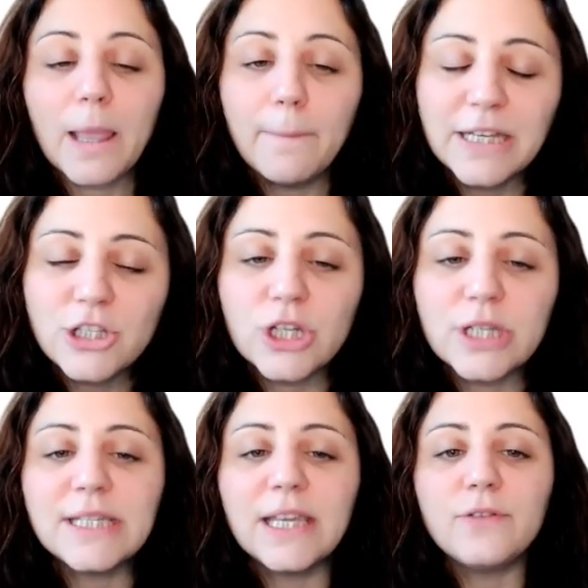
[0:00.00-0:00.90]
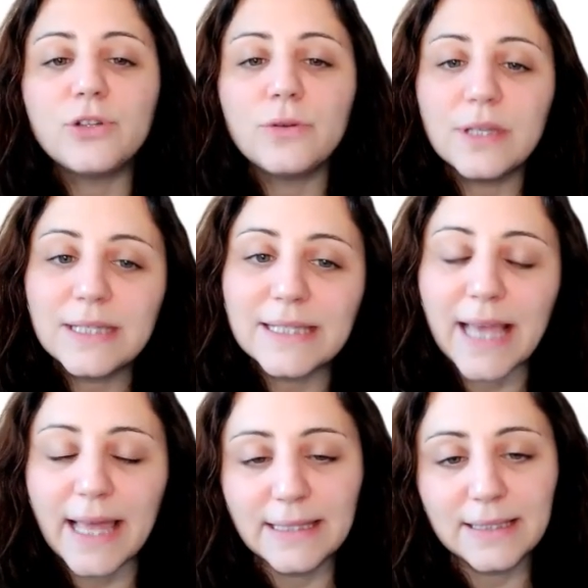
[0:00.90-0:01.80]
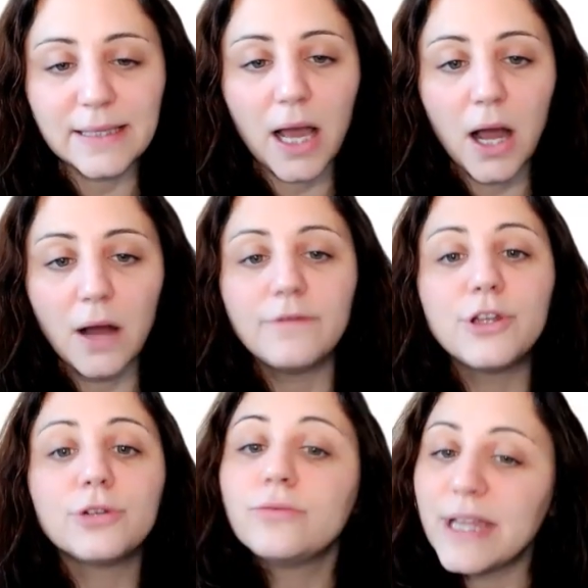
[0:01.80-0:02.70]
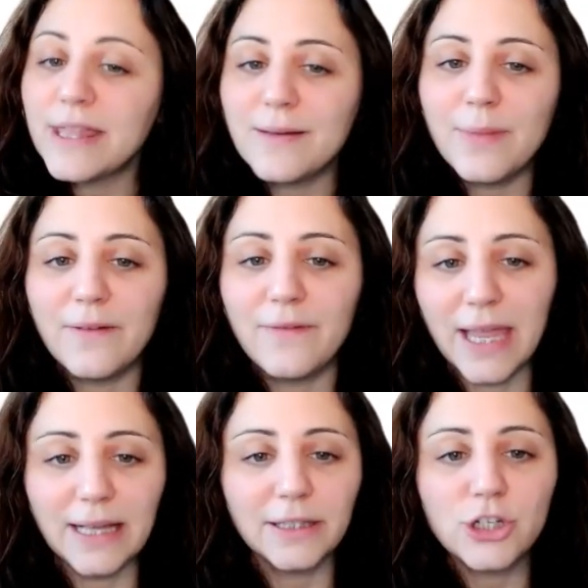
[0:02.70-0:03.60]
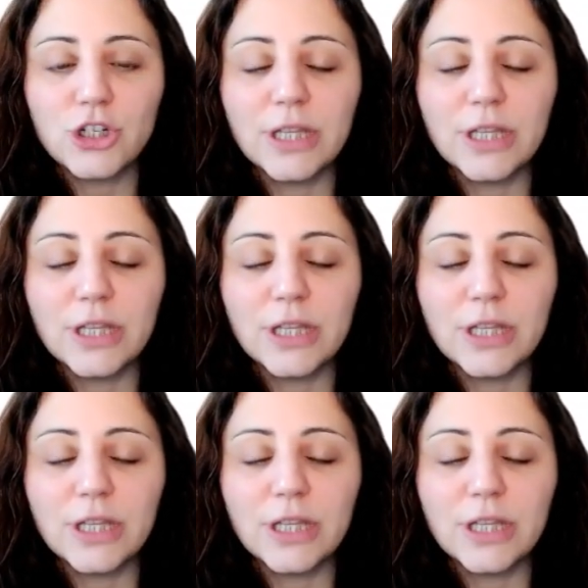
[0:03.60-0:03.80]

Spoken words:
but it just gives you the sense of the rhythm of English.